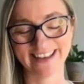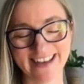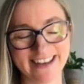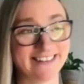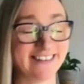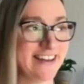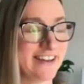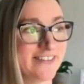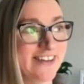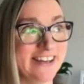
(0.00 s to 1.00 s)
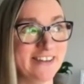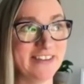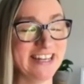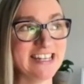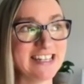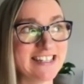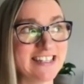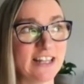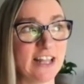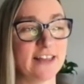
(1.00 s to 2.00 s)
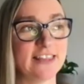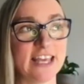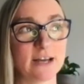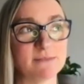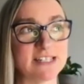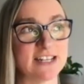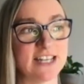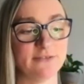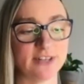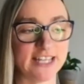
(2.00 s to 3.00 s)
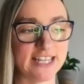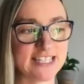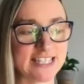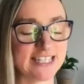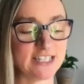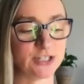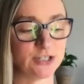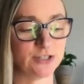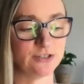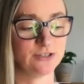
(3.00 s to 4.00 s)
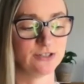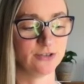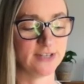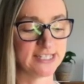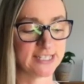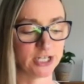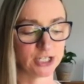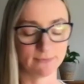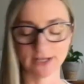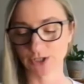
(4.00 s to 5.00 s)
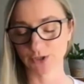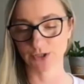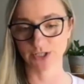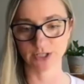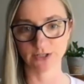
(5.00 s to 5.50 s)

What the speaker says: I agree. I mean, I think it comes down to everything, isn't it? Do your research and make sure that